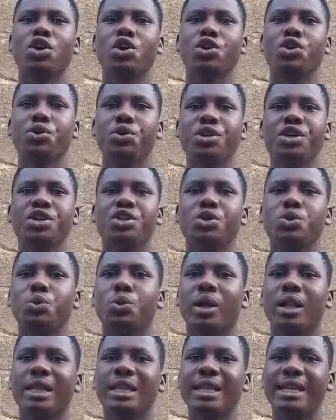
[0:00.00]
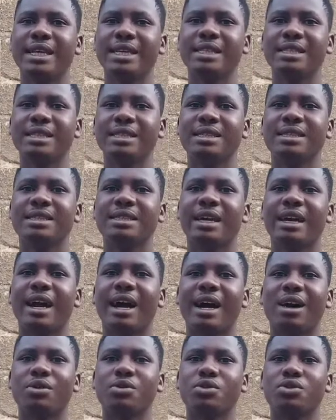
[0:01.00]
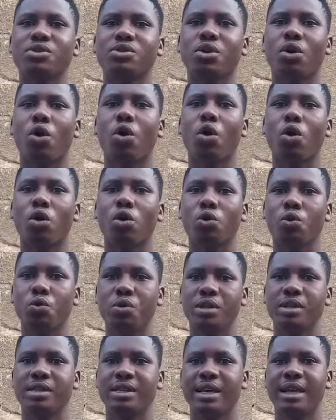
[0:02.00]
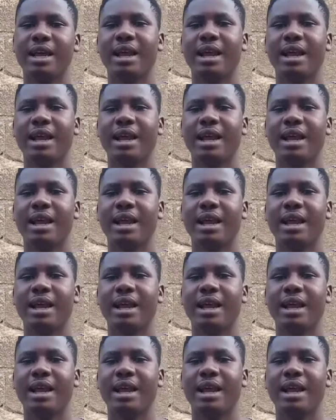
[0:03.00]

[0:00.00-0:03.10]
you need to clean the house always.